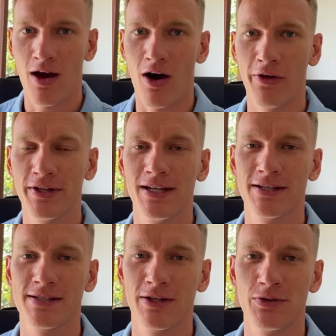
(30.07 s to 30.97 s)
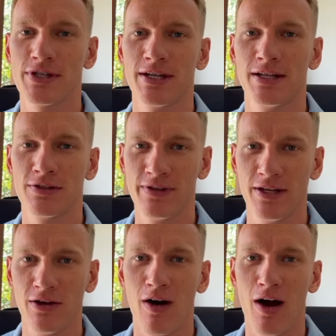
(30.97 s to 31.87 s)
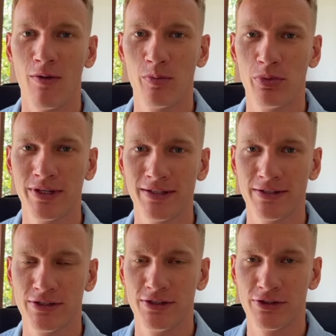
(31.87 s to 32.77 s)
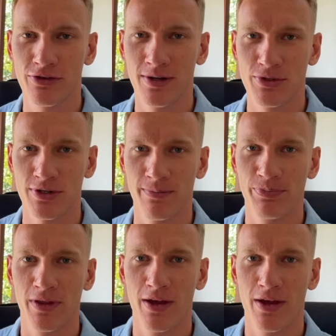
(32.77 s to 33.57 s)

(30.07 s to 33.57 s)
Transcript: All the links that you see in this video, I will put in the description.